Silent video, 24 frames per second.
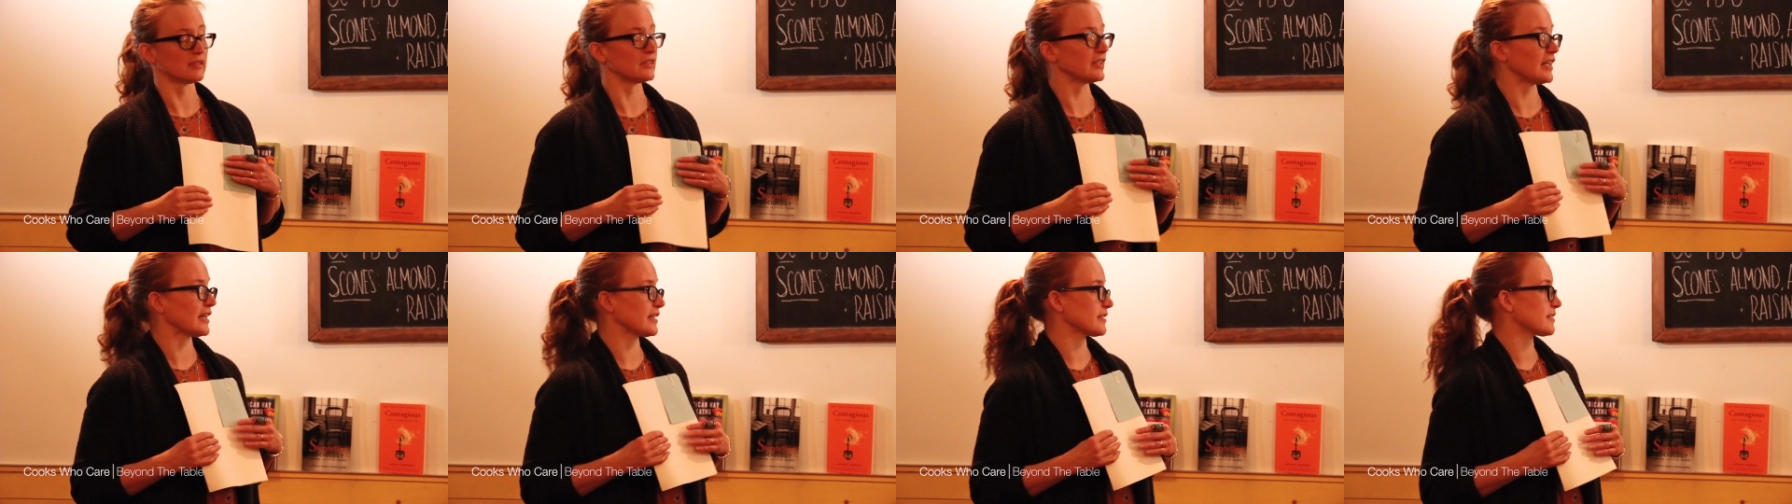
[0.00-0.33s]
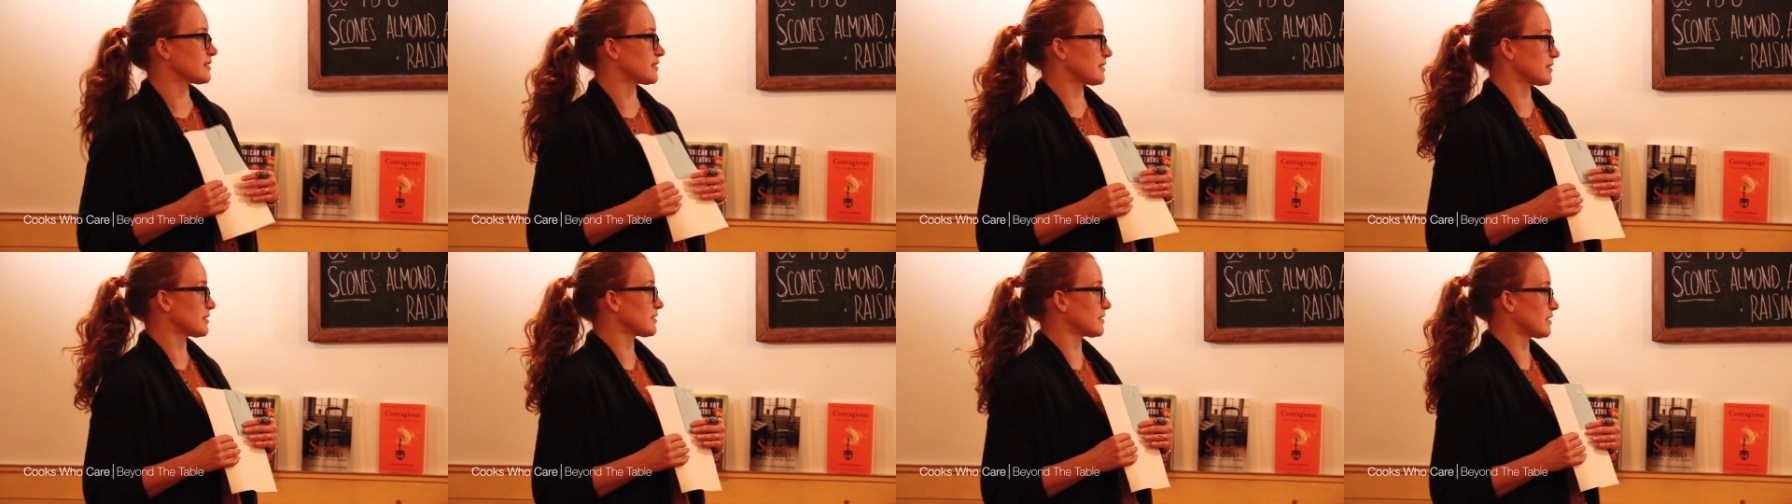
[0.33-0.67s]

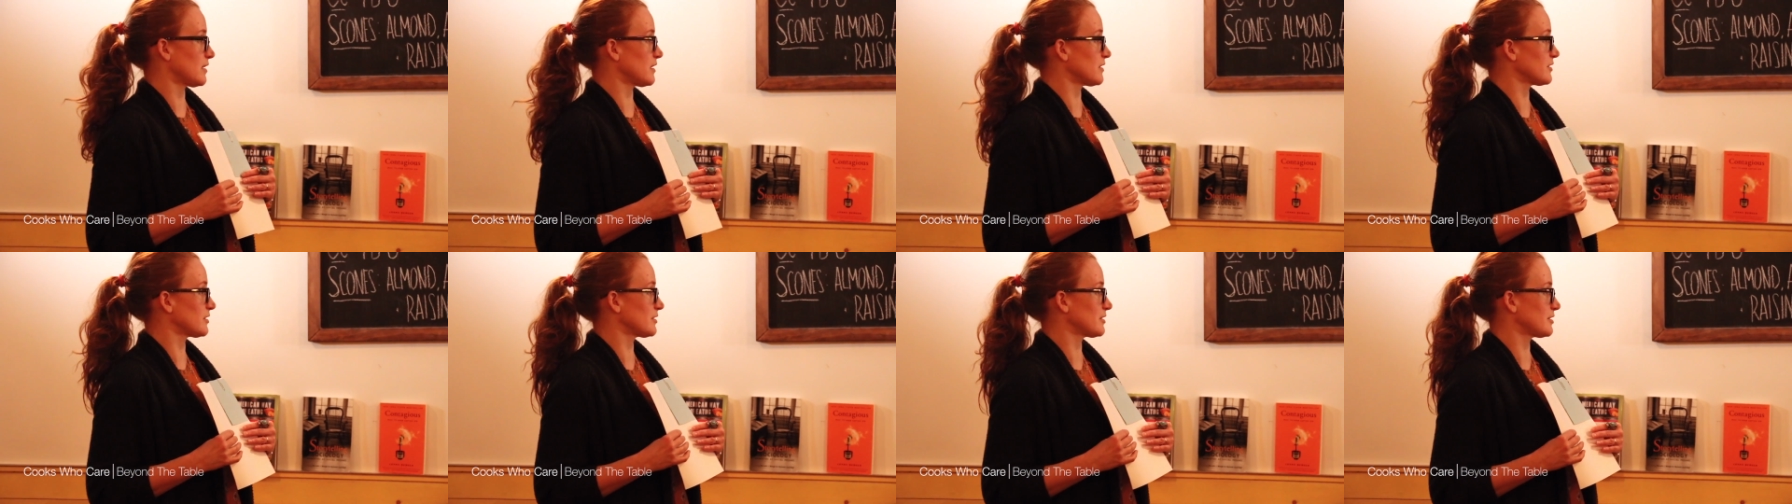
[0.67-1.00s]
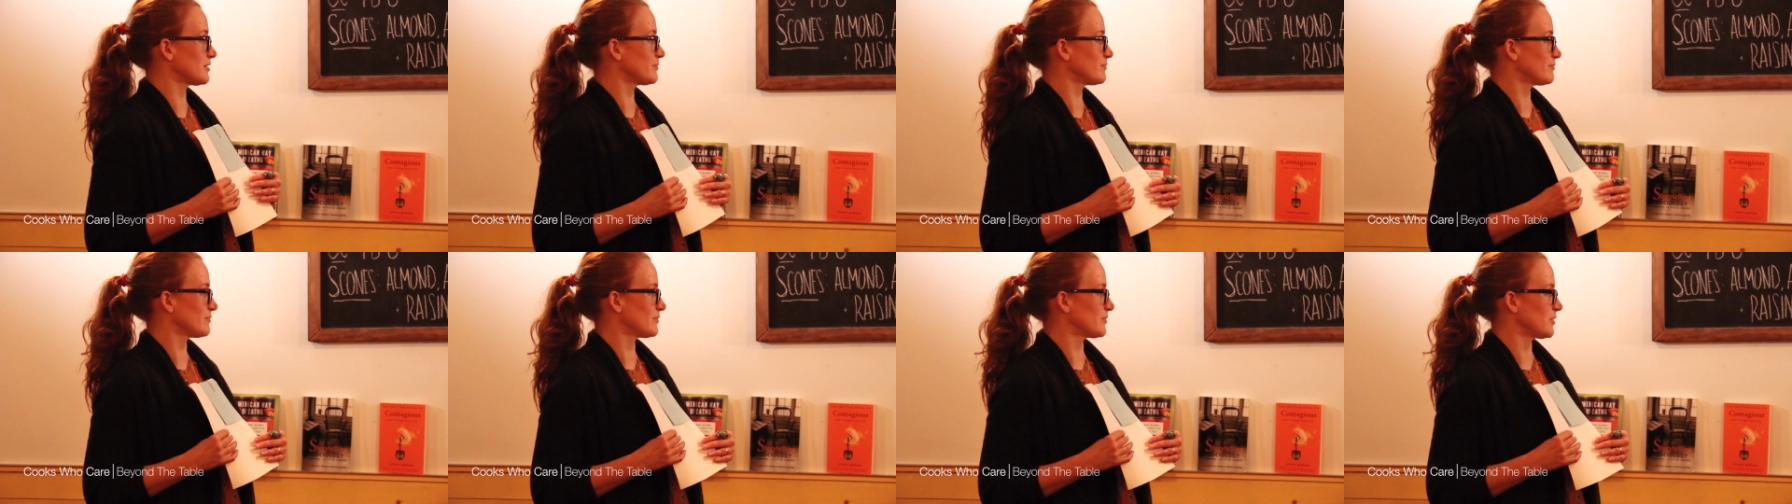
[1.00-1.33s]
less discussed
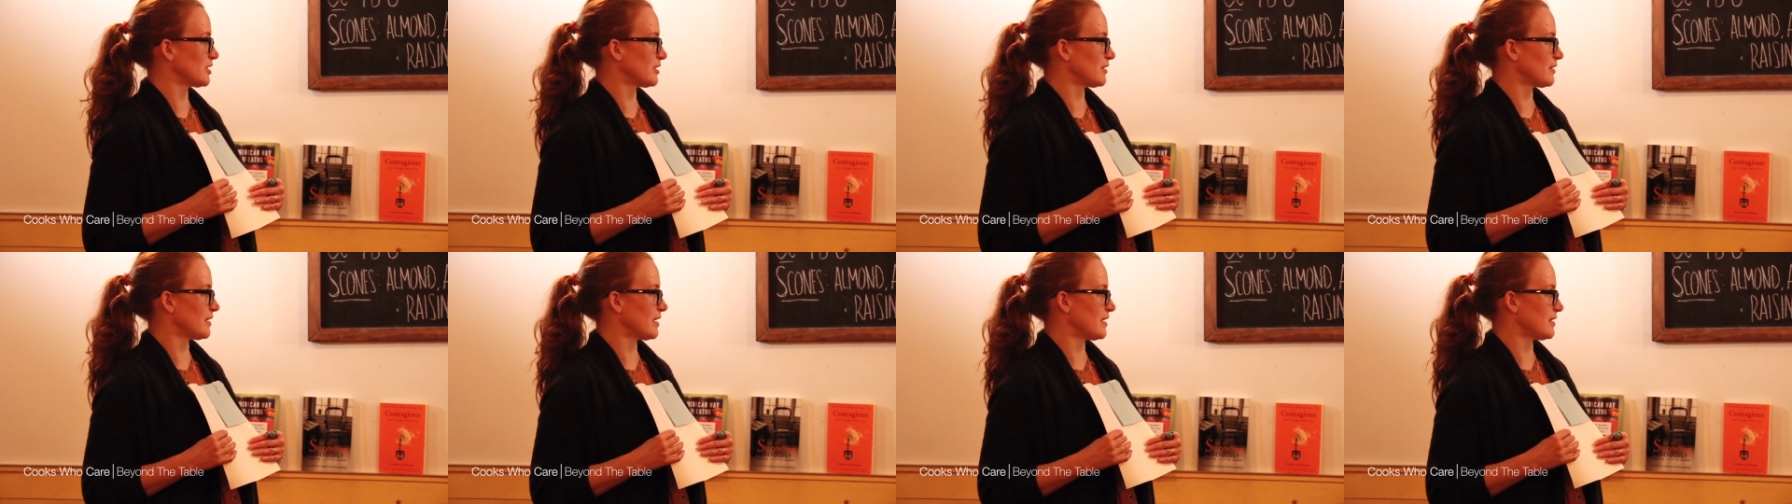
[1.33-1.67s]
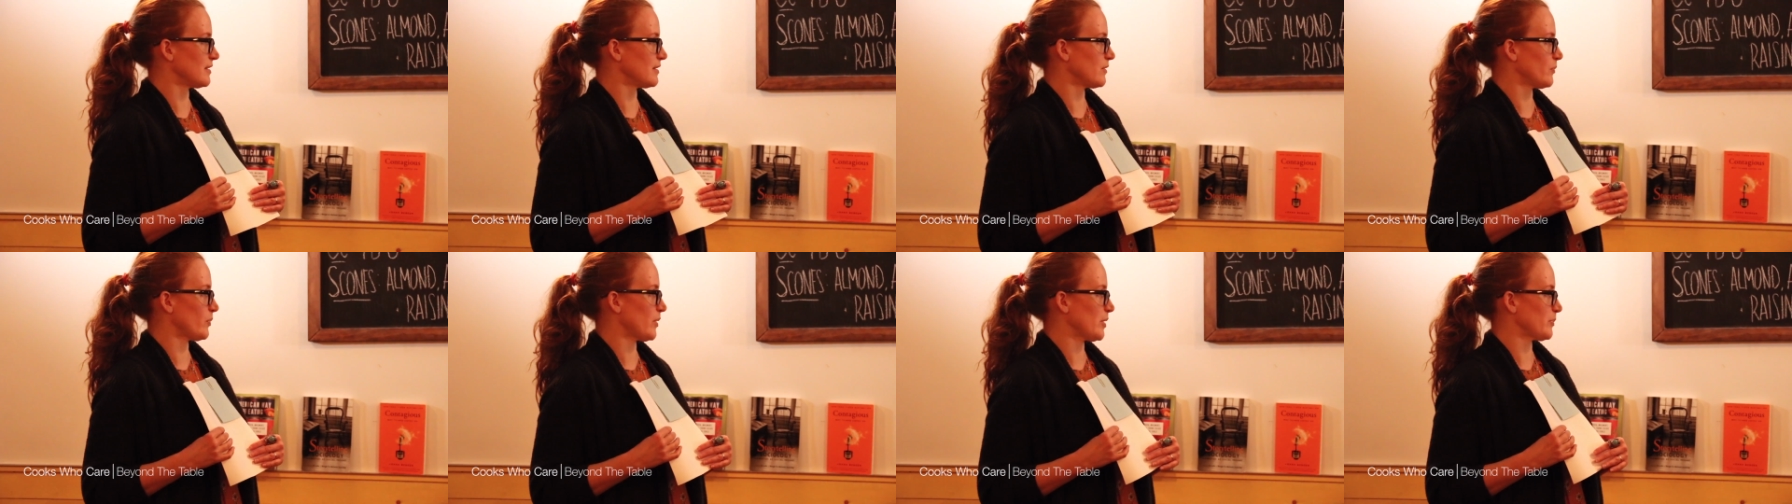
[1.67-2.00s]

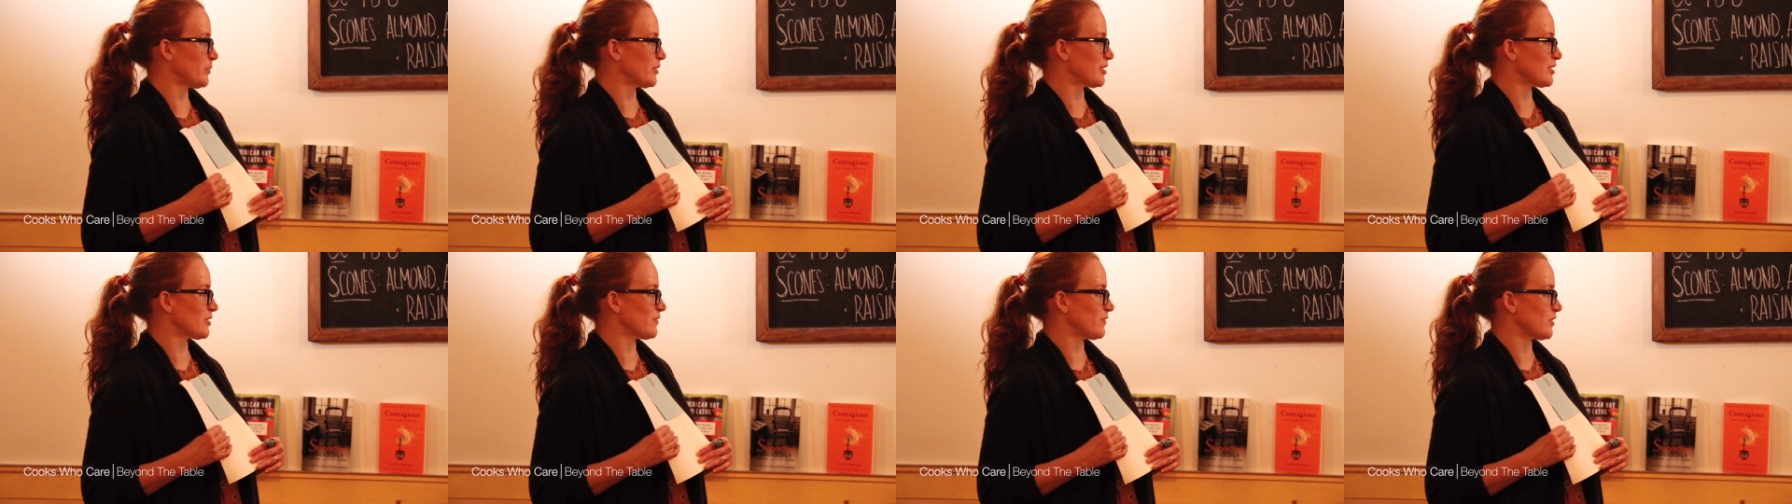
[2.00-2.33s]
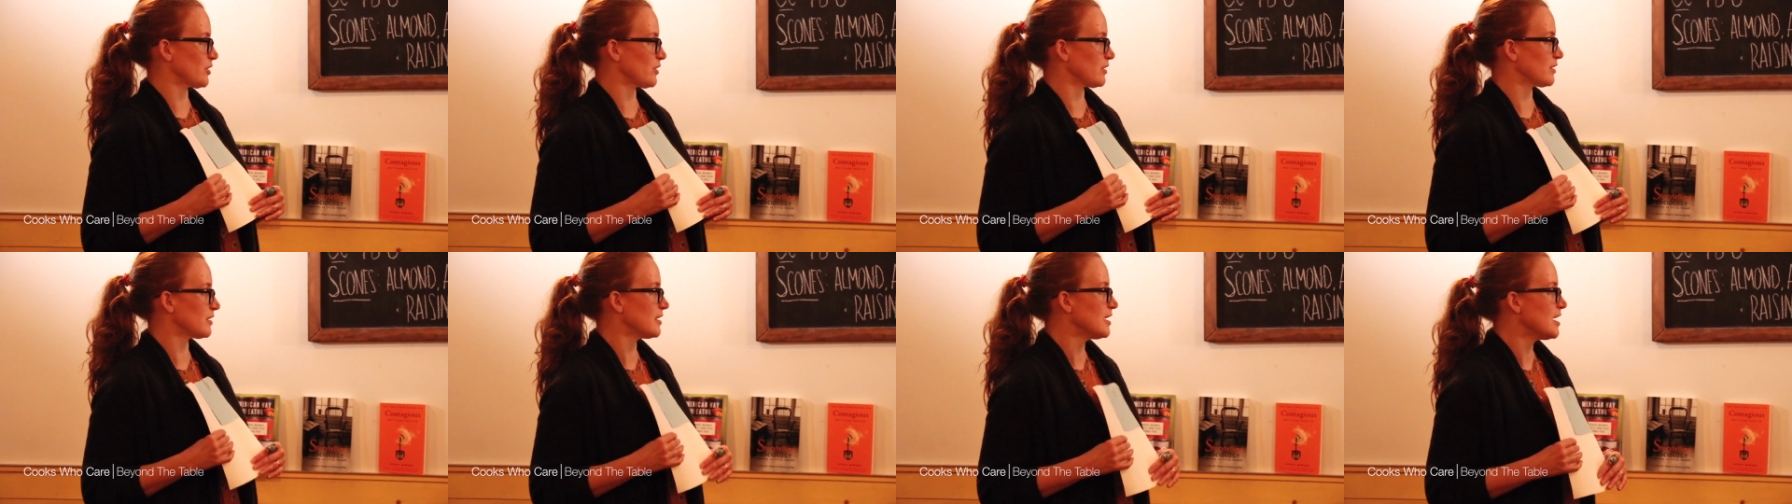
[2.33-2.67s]
in the public
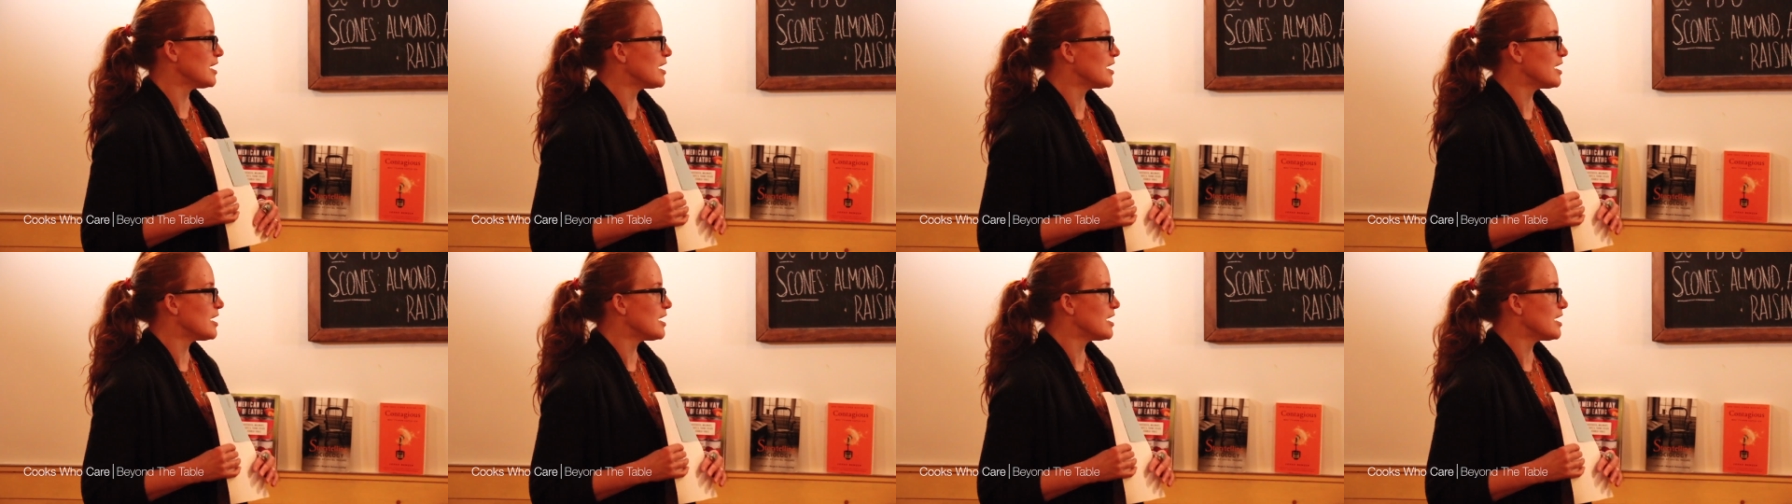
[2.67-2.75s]
sphere.